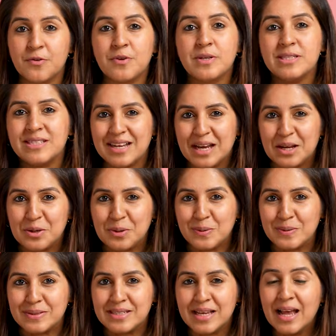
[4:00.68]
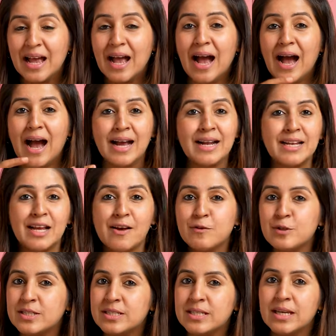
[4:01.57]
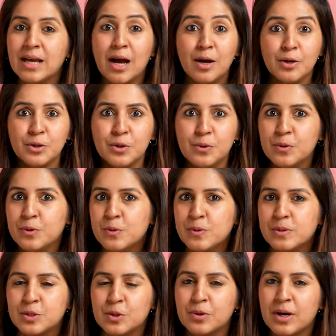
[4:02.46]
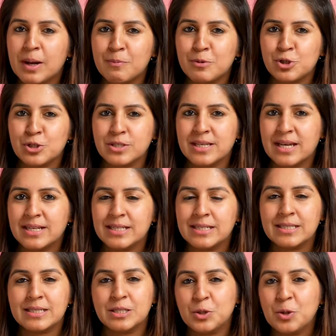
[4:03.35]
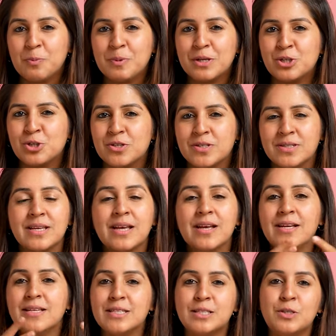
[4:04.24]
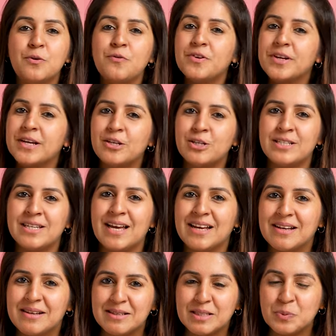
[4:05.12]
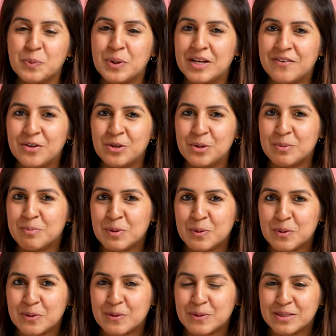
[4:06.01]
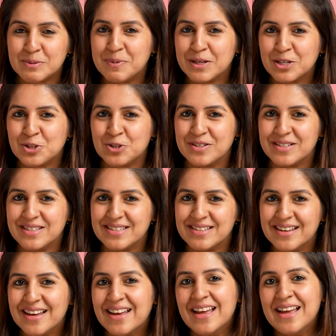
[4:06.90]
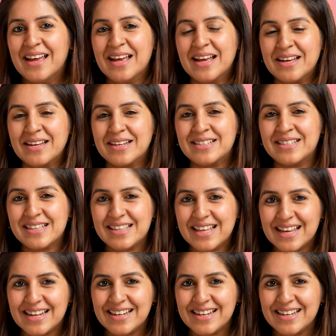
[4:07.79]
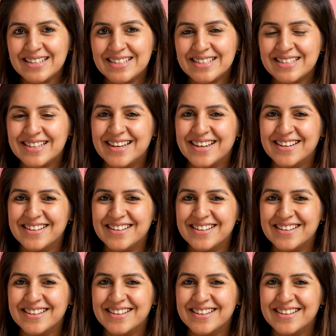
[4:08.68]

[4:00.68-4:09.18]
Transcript: different scenarios. I'd love to see how you use your aperture settings in your pictures, so don't forget to tag us whenever you upload those pictures. Till then, see